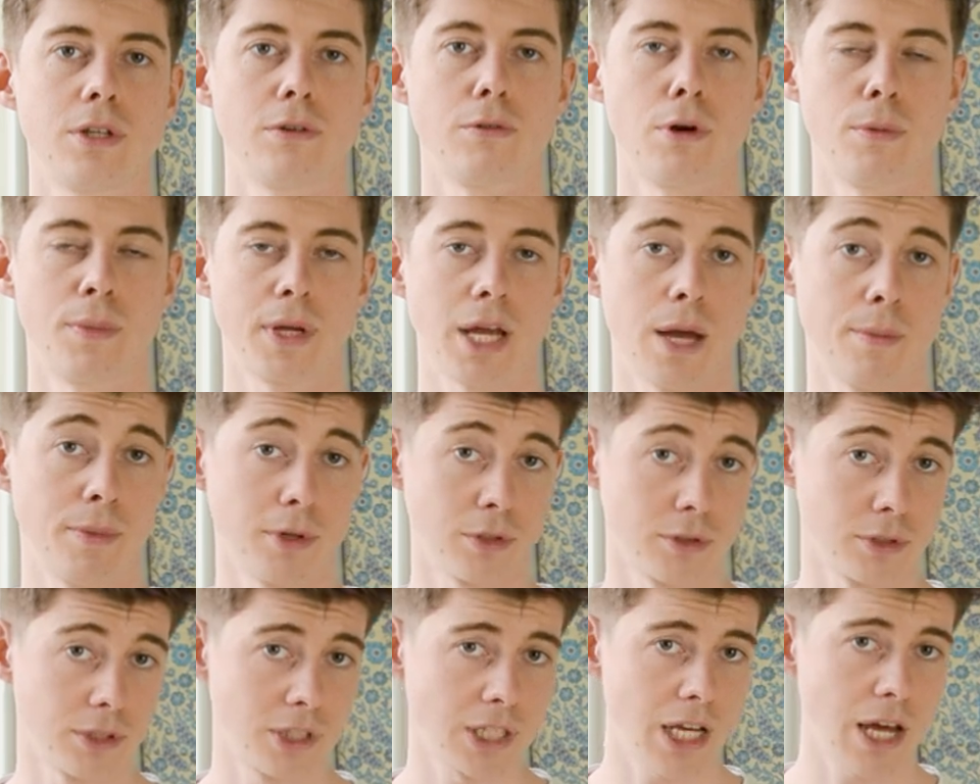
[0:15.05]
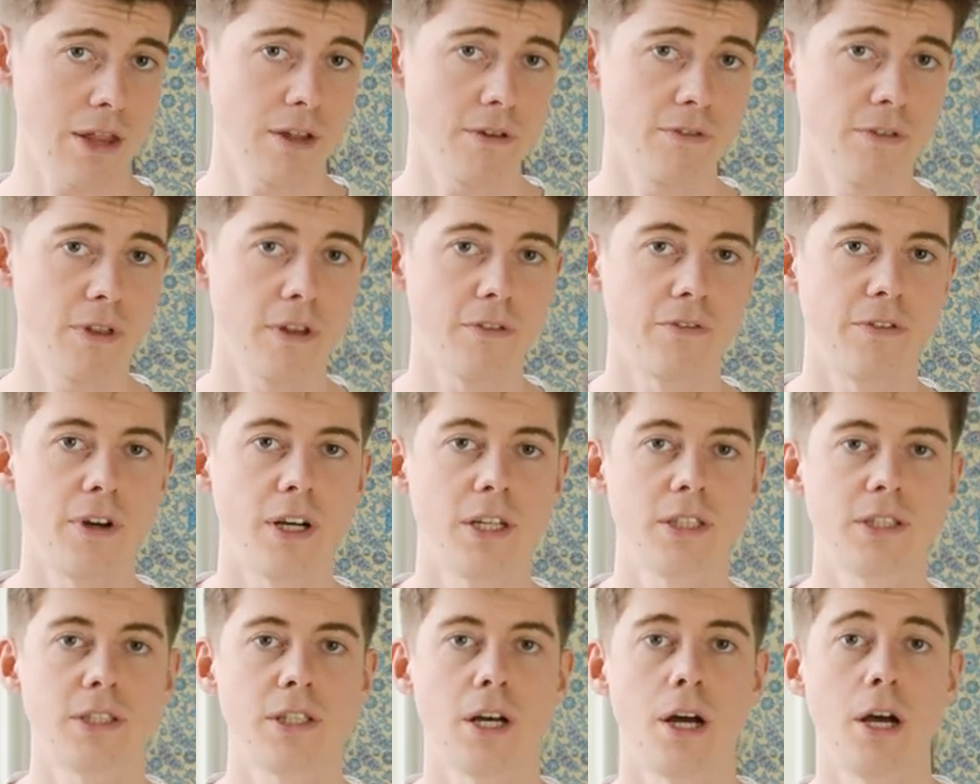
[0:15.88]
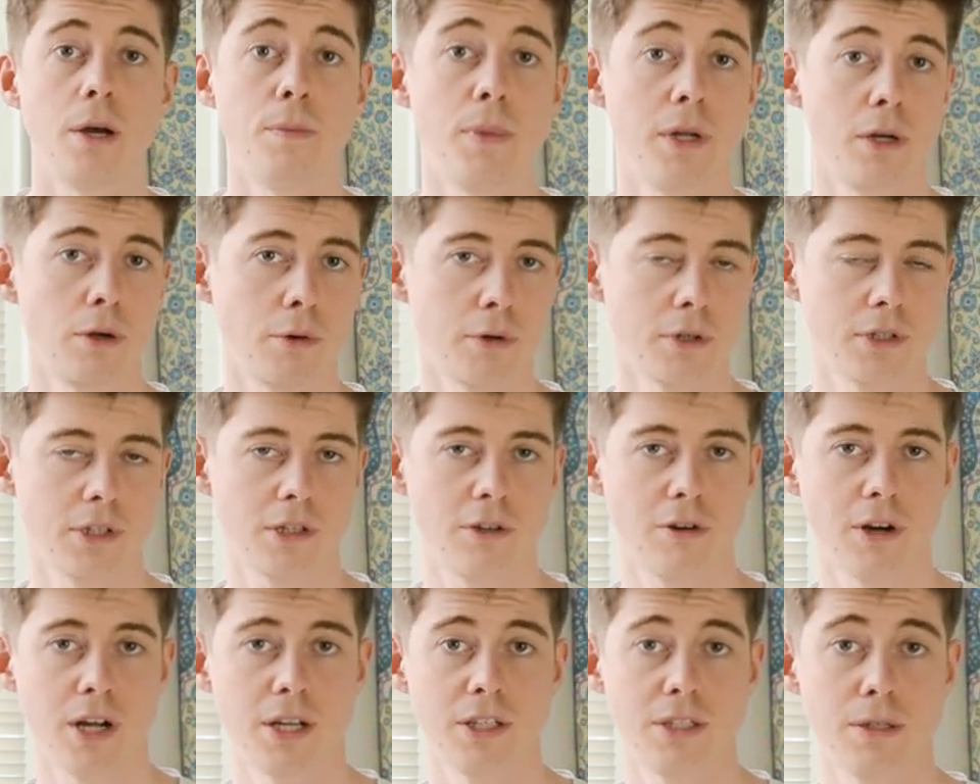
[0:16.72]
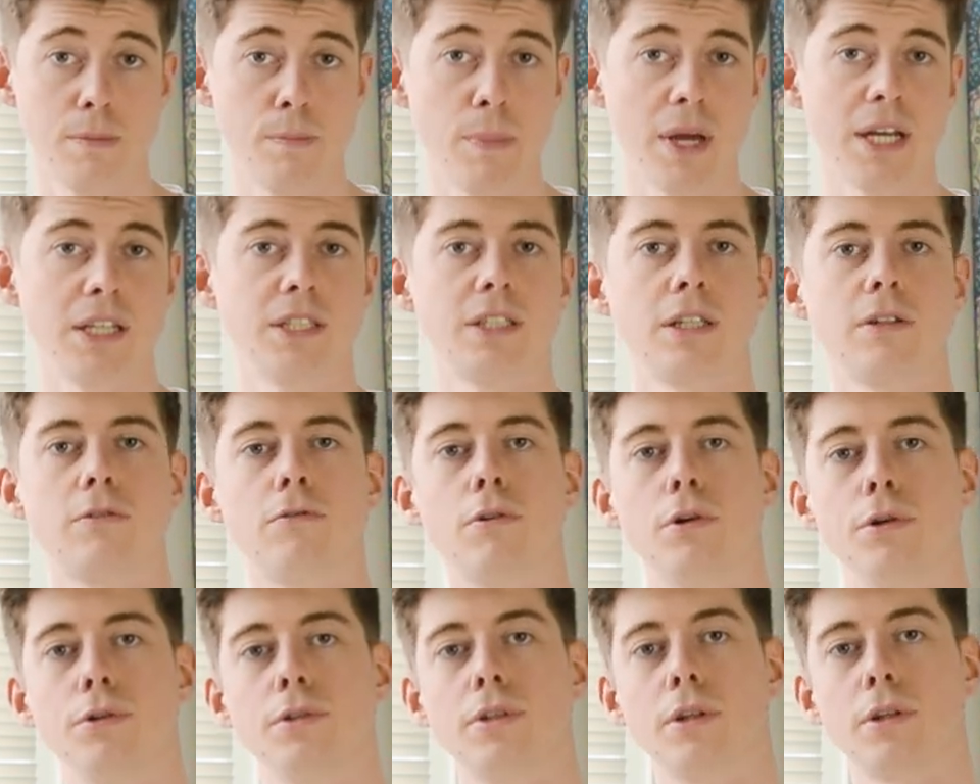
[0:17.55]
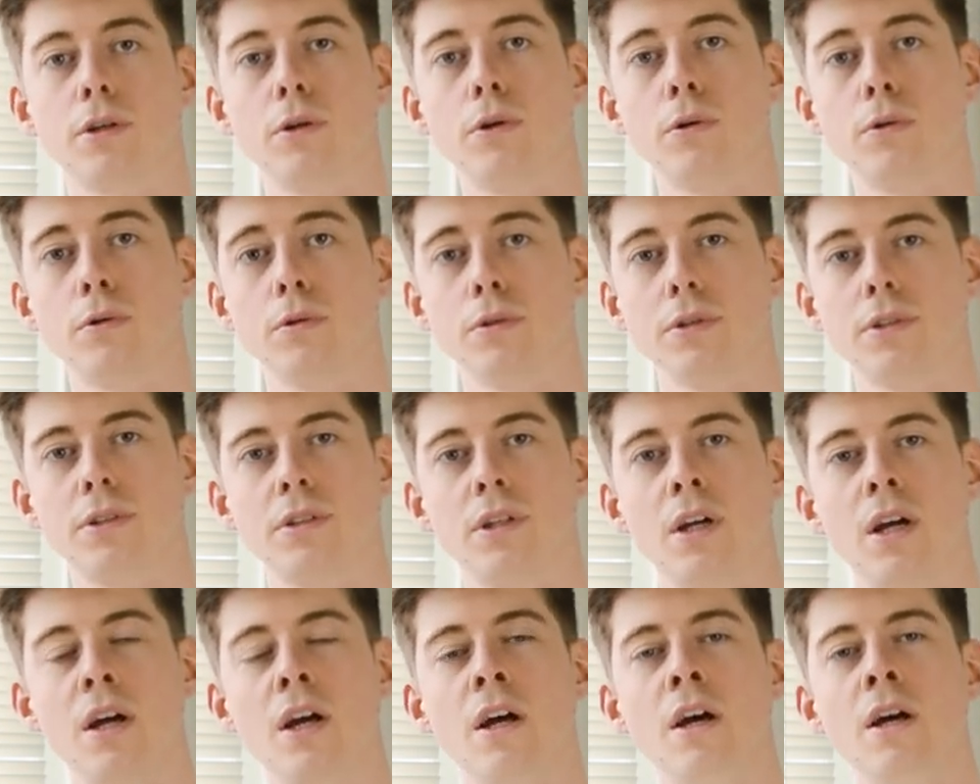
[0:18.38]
aroma chemicals together for the first time in order to create some basic rose accords.